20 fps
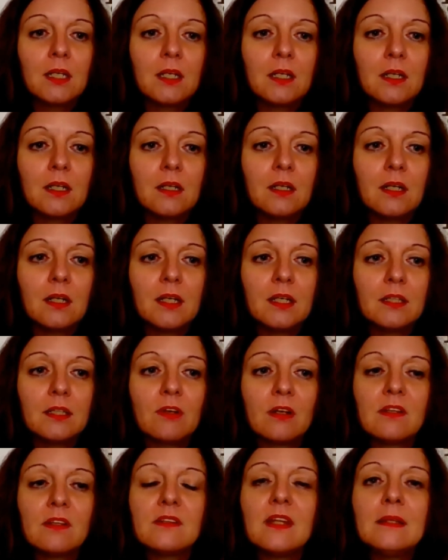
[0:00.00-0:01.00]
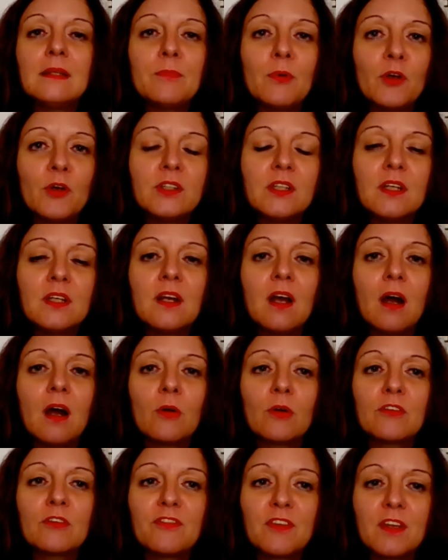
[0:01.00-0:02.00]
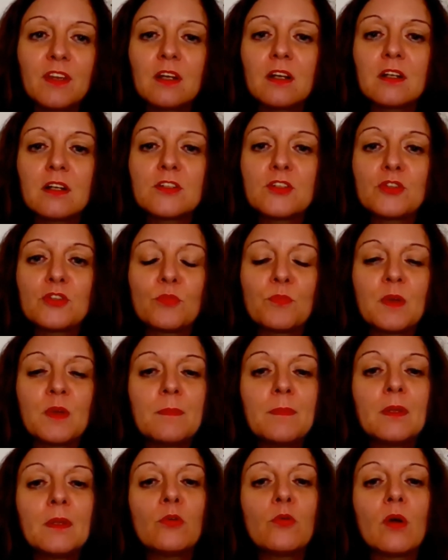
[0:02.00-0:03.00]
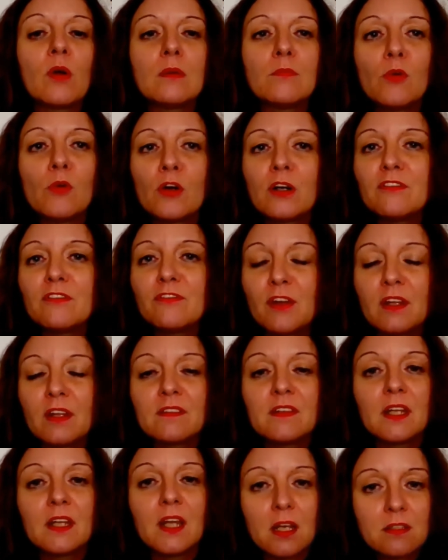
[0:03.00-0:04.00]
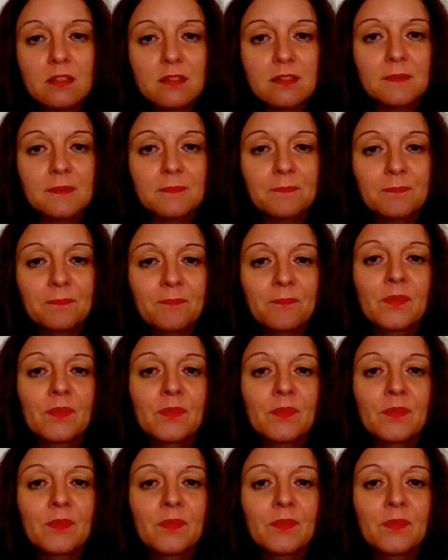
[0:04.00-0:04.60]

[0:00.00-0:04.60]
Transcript: And rather than pointing our fingers to people who are more afraid than us,